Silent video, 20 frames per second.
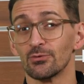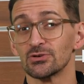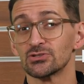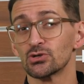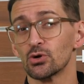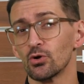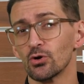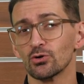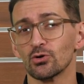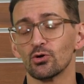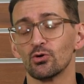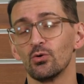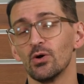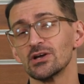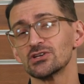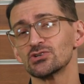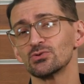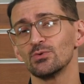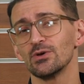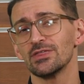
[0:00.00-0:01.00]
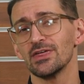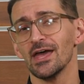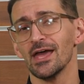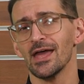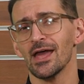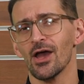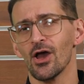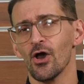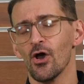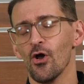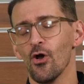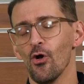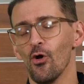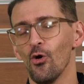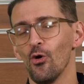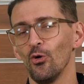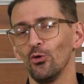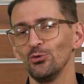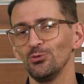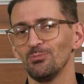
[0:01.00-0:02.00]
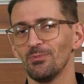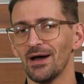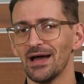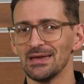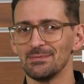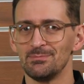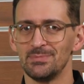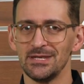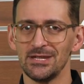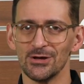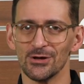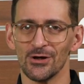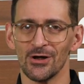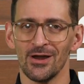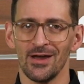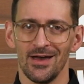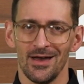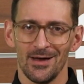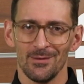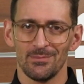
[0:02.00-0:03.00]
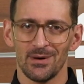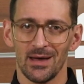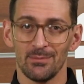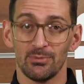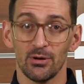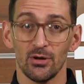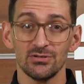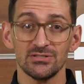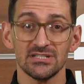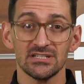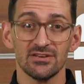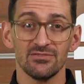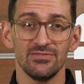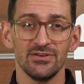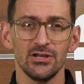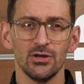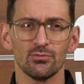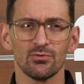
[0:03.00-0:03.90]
rhetorical question with a hold my beer by posting a video